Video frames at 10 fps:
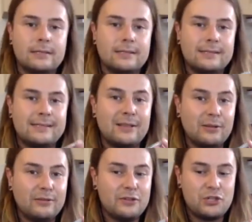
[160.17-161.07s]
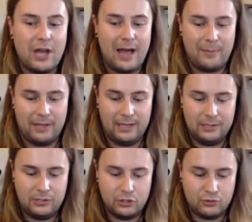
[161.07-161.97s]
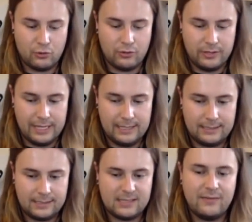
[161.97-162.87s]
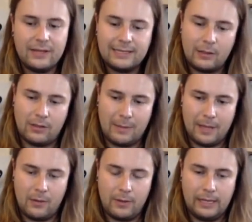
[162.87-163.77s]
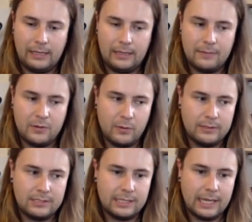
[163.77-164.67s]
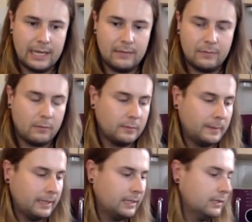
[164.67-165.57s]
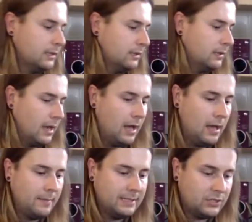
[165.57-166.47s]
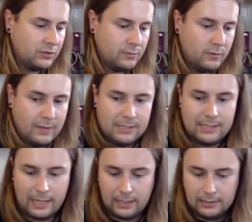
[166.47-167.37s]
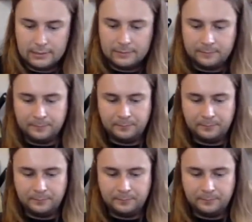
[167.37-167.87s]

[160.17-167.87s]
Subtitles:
silver Sharpie to draw on this because I feel like that will come out well and you won't see it probably. Let's just remove this a second.